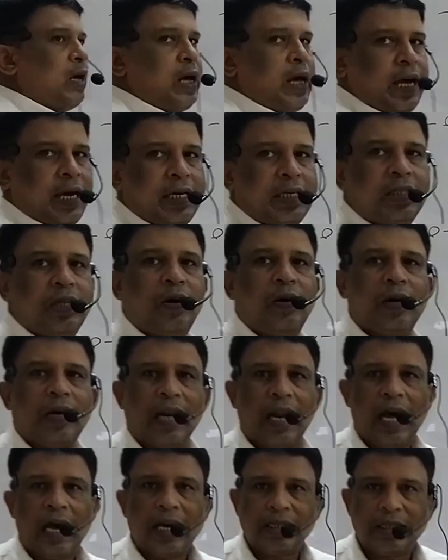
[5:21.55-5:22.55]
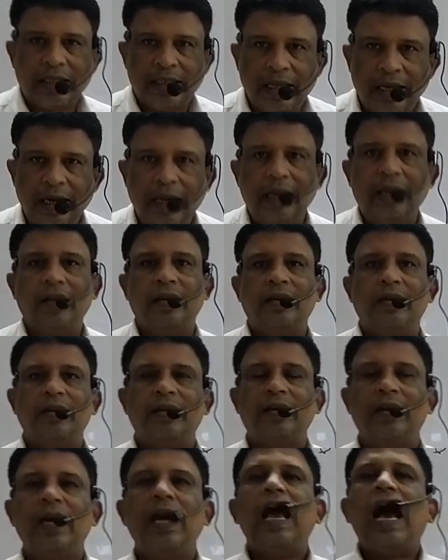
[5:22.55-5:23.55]
is the class 3.
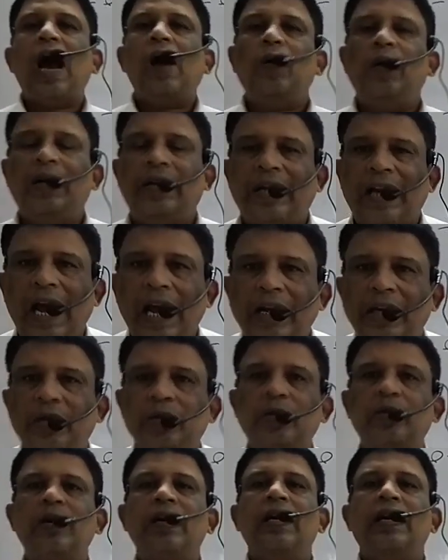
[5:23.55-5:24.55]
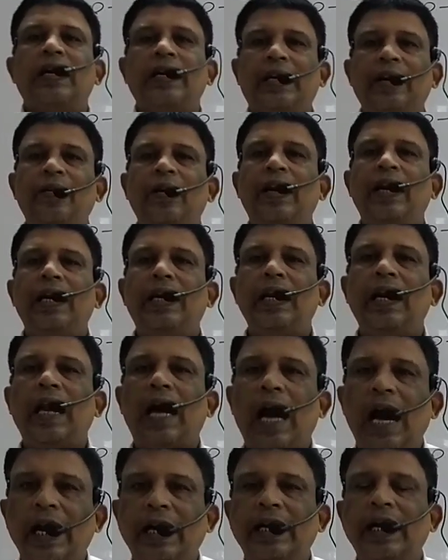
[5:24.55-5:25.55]
I will try to give a
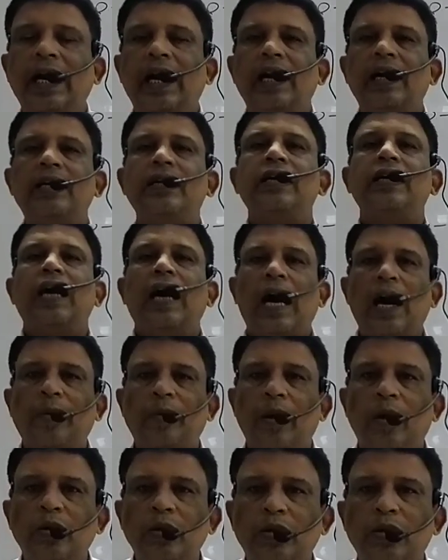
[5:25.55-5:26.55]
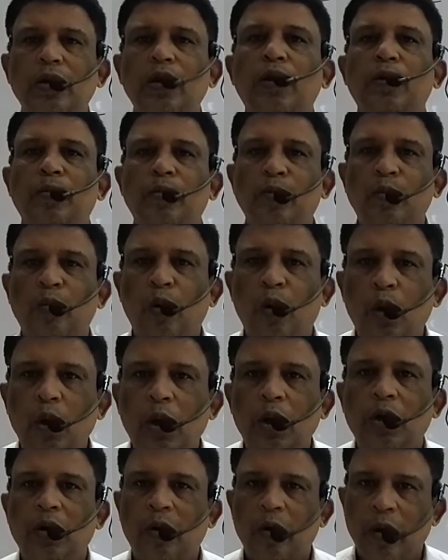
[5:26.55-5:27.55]
little idea about
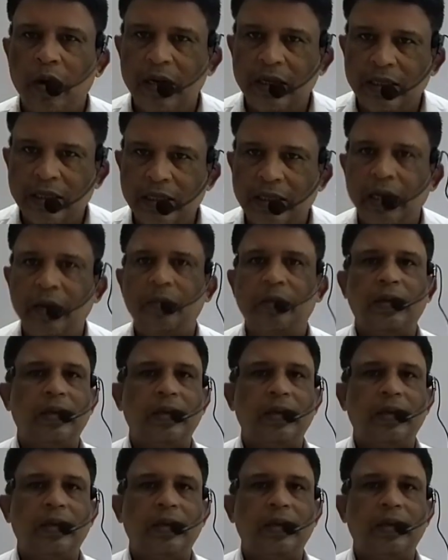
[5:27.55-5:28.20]
mole concept.